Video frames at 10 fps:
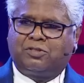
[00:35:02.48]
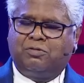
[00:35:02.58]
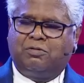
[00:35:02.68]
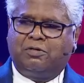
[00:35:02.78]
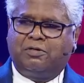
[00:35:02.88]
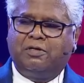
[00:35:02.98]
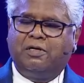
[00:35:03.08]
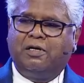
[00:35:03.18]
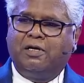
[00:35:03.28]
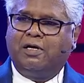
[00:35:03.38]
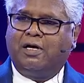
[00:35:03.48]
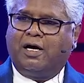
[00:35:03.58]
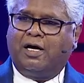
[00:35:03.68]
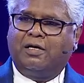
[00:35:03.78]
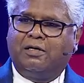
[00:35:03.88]
student.
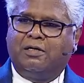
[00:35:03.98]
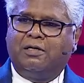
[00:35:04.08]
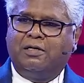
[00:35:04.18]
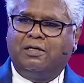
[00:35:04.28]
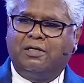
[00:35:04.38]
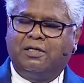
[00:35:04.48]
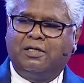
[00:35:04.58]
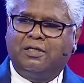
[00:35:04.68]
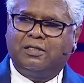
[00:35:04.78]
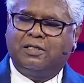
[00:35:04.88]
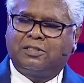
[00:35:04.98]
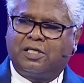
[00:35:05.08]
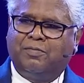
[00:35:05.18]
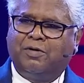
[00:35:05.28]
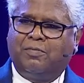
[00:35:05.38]
I heard this
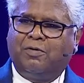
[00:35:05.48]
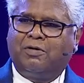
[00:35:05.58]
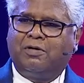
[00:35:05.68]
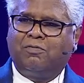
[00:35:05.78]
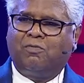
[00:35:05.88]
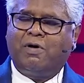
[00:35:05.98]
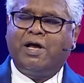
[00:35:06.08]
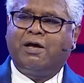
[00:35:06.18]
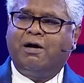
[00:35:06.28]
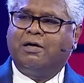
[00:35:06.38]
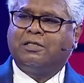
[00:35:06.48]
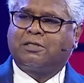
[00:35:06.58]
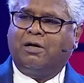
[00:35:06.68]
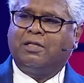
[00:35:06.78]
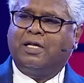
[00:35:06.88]
sermon about why God is
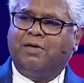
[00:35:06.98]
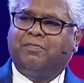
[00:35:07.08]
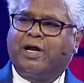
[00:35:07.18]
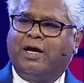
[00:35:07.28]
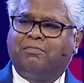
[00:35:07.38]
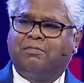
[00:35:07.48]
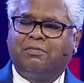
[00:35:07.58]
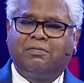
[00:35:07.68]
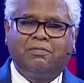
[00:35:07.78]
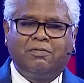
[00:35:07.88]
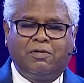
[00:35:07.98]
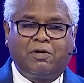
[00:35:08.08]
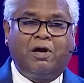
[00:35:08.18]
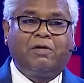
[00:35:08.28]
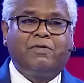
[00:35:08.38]
called the Abraham,
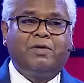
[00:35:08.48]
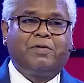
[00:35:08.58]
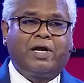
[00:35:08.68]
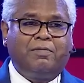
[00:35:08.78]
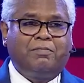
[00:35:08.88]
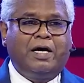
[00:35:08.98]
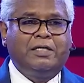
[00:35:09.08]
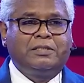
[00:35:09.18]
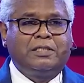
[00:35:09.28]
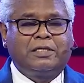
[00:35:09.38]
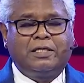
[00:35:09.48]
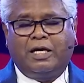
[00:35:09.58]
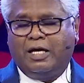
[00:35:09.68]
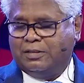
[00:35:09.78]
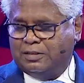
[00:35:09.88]
God of Abraham, Isaac,
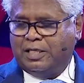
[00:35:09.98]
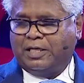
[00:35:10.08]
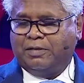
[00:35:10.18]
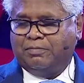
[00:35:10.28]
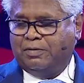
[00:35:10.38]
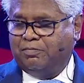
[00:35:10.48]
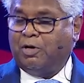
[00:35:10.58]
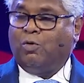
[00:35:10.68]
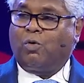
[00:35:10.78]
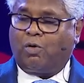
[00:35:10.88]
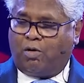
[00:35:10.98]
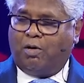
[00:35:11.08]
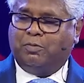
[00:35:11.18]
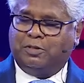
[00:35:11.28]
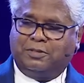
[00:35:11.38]
and Jacob by Oral
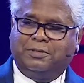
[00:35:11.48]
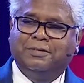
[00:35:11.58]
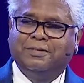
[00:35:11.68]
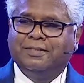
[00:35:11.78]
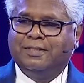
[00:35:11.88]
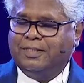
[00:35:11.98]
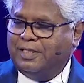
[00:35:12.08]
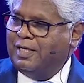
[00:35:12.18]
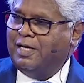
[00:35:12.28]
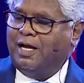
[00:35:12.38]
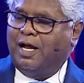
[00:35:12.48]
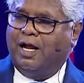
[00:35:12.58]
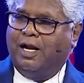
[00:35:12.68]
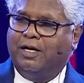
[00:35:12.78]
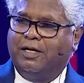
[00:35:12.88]
Roberts.
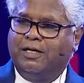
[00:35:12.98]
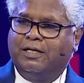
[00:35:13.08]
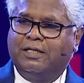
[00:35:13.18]
And